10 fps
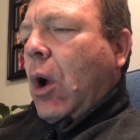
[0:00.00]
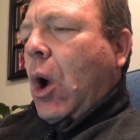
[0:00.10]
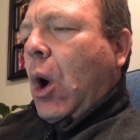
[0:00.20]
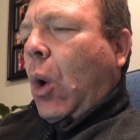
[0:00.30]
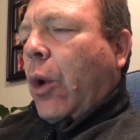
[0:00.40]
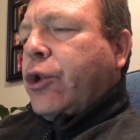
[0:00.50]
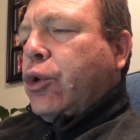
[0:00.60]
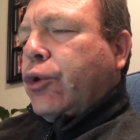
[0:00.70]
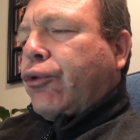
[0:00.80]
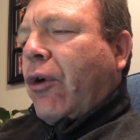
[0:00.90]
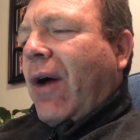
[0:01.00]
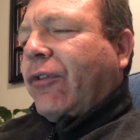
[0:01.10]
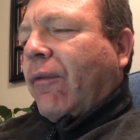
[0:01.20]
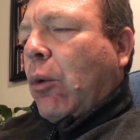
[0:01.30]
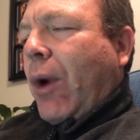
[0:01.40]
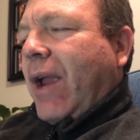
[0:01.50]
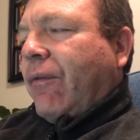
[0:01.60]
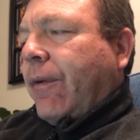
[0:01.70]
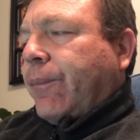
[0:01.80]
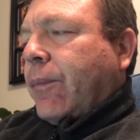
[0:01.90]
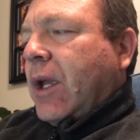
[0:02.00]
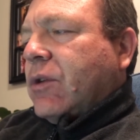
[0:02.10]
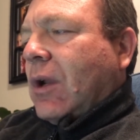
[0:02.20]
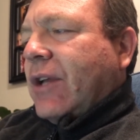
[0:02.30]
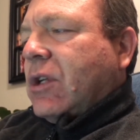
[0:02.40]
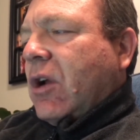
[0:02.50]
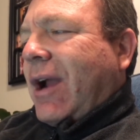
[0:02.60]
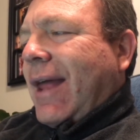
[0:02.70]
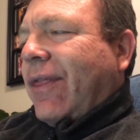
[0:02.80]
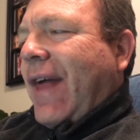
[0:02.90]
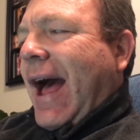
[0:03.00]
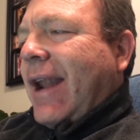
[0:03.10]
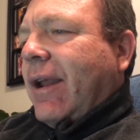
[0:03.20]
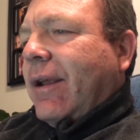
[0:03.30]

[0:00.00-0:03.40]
or two troughs of a wave. So let's look at that